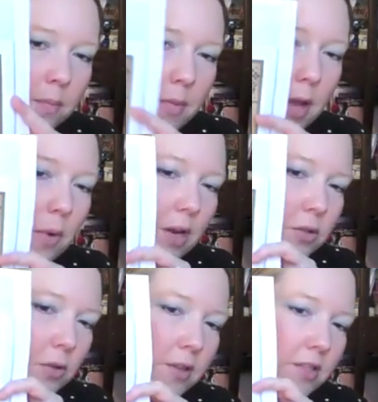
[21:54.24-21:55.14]
I want to
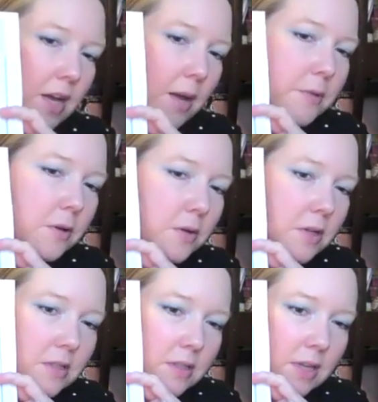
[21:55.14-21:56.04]
do all the top though,
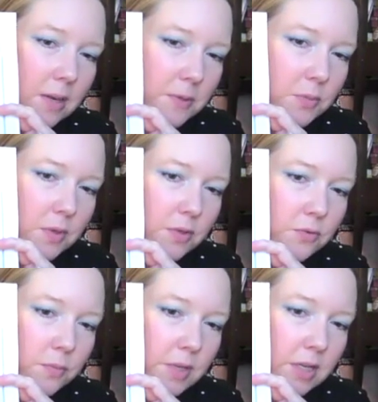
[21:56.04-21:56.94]
because the top is what
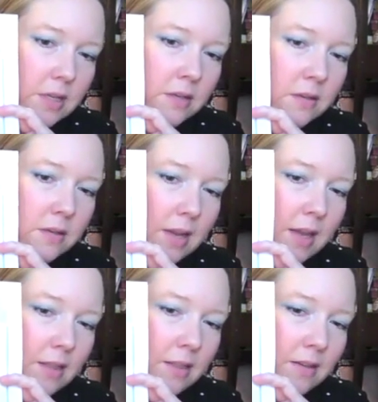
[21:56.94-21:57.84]
drew me in.
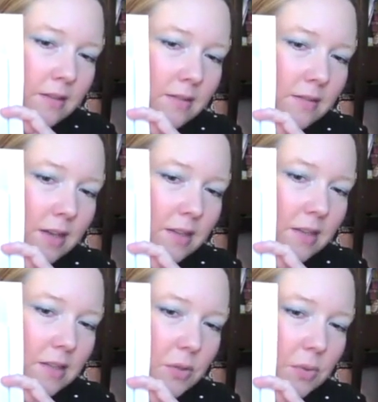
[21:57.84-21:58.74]
And I
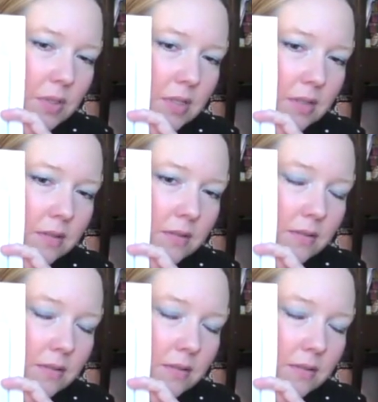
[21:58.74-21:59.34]
thought this was a